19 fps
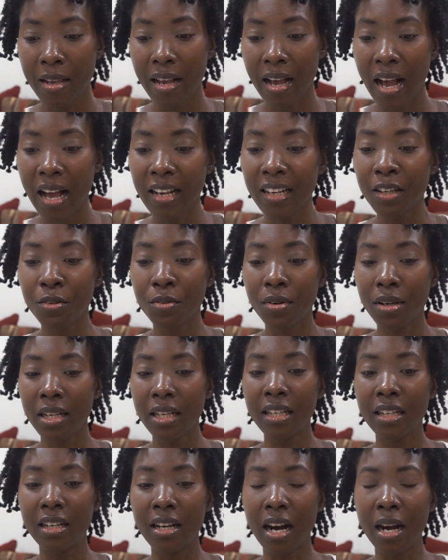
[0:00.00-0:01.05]
And it
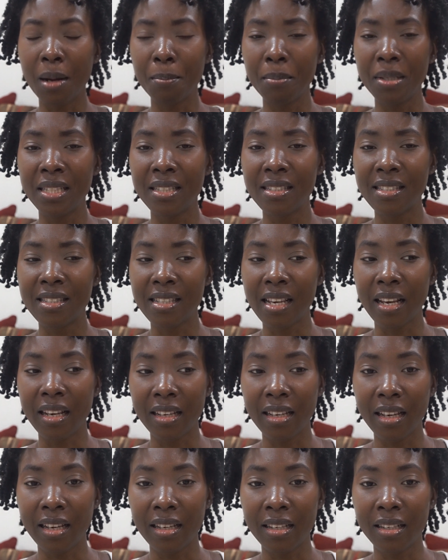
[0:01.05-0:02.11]
really got me
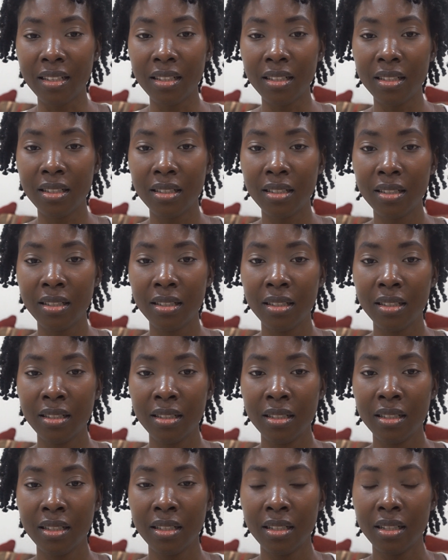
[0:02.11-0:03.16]
thinking
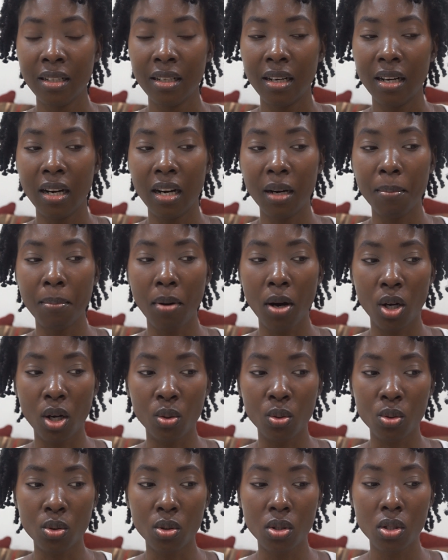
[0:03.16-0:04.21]

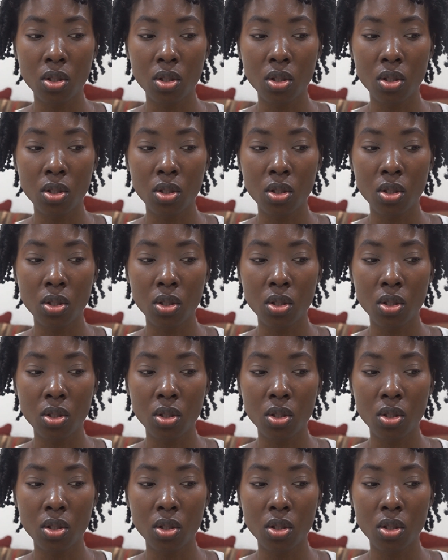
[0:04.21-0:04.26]
about